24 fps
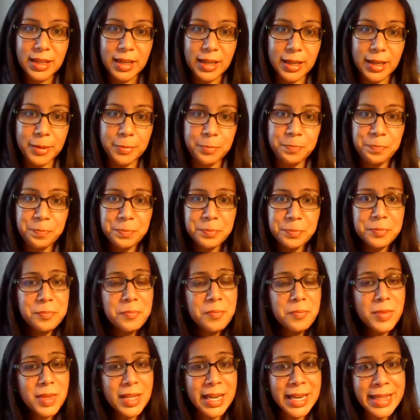
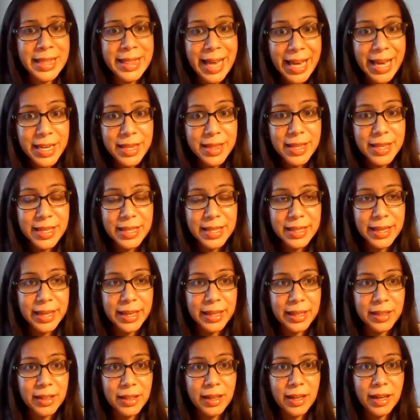And then
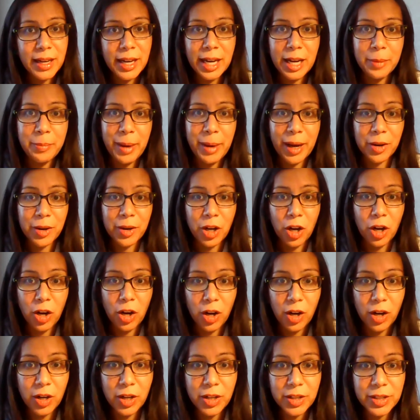thinking about
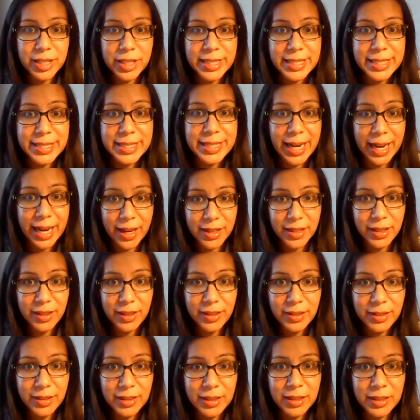all the data